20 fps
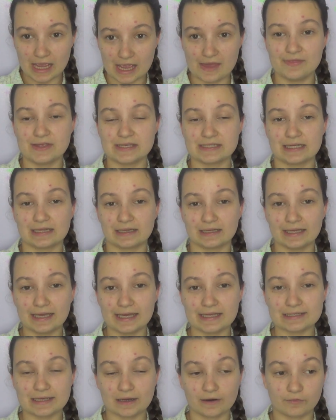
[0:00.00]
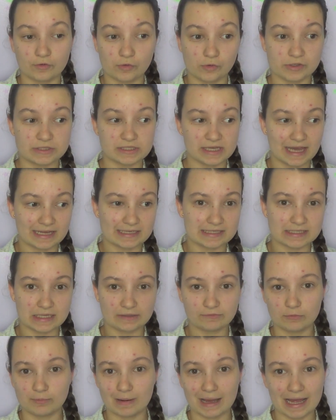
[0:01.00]
in this little kit. And of course I had
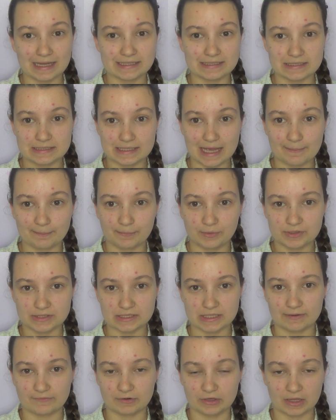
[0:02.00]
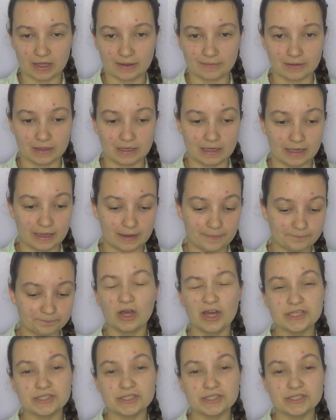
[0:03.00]
several pads and tampons and everything in here.